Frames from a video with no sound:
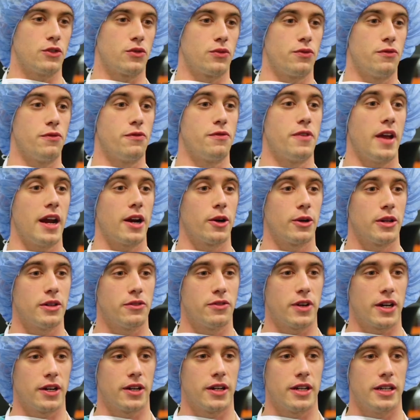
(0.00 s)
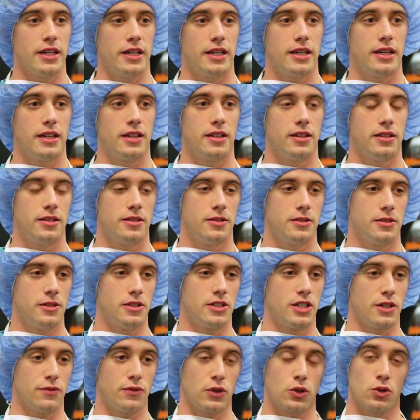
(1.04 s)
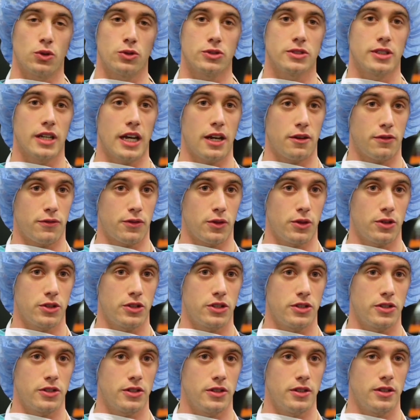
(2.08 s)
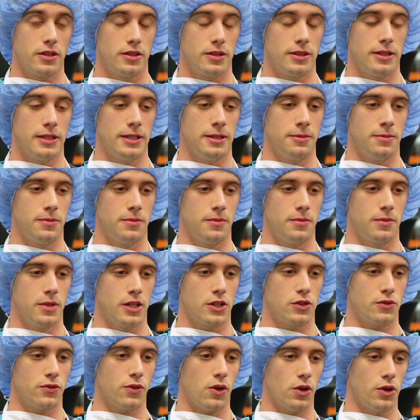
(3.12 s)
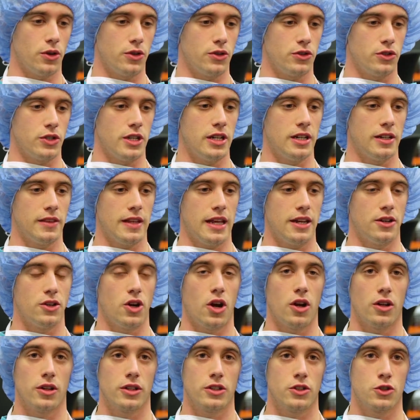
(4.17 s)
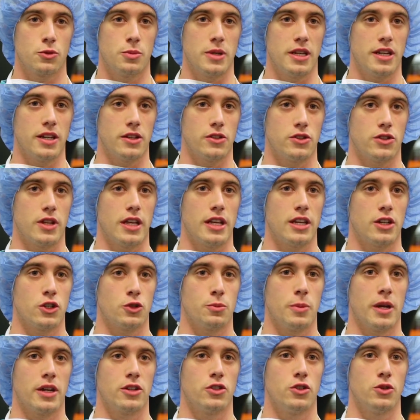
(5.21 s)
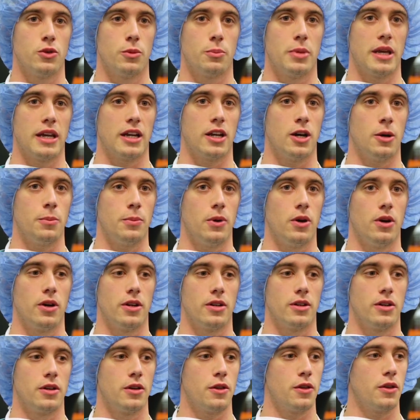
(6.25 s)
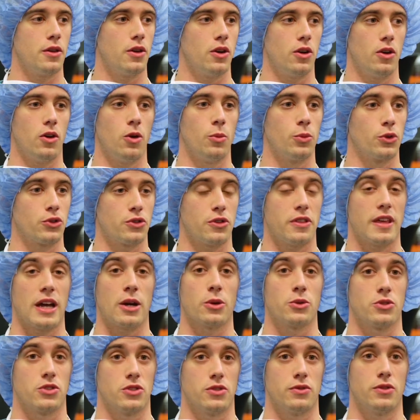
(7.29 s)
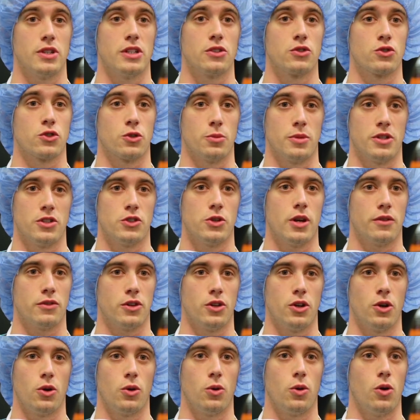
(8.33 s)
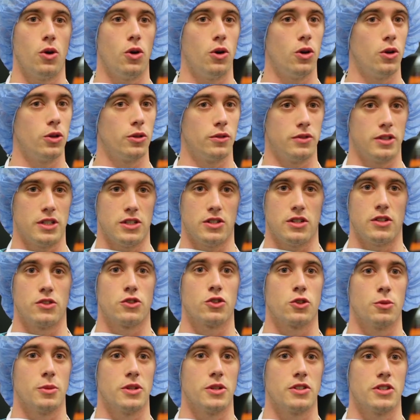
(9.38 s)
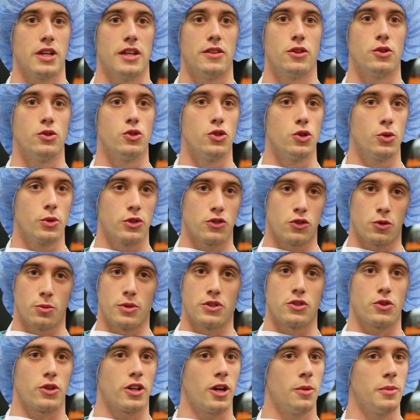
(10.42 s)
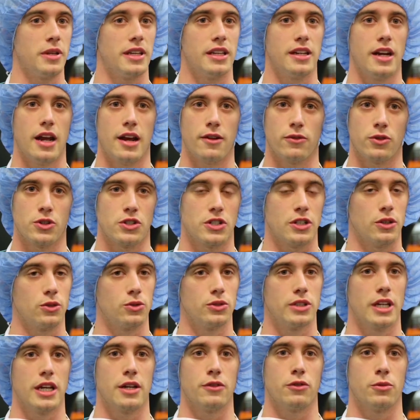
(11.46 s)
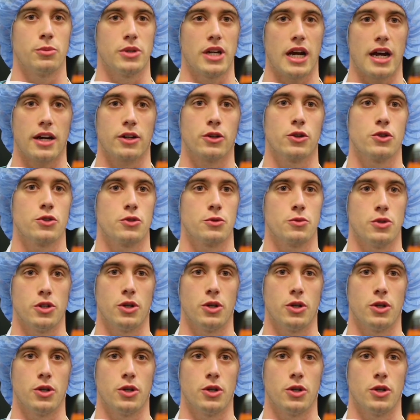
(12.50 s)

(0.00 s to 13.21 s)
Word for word: It's very, very difficult at first as far as getting that knowledge, because they expect you to pick up on almost thousands of instruments. You have to know all of these instruments, and the new instruments are coming in every single day from doctors,